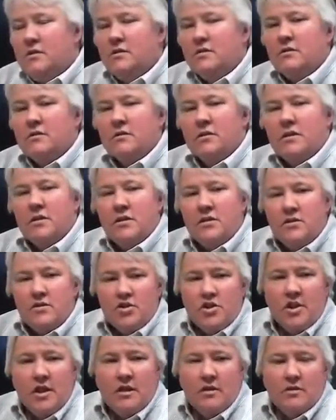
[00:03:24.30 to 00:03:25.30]
that the key
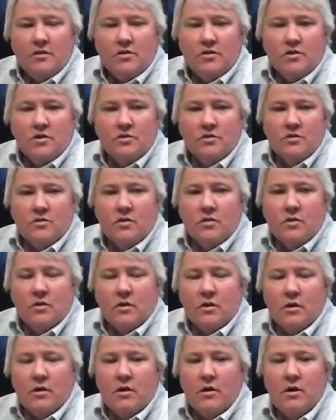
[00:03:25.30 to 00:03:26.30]
challenges
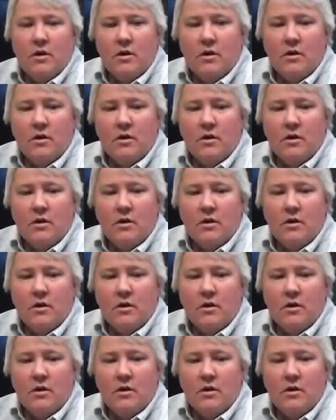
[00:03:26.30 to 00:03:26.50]
are